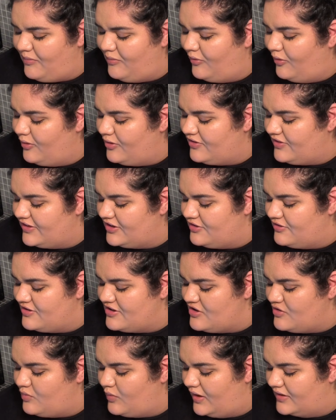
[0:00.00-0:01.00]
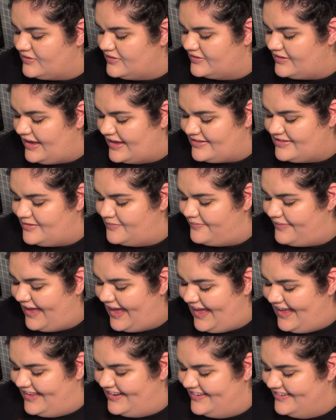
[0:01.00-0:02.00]
more than who you want to take to
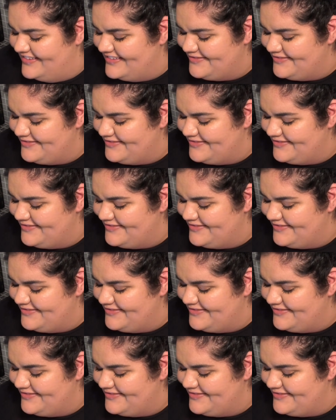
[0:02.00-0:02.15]
bed.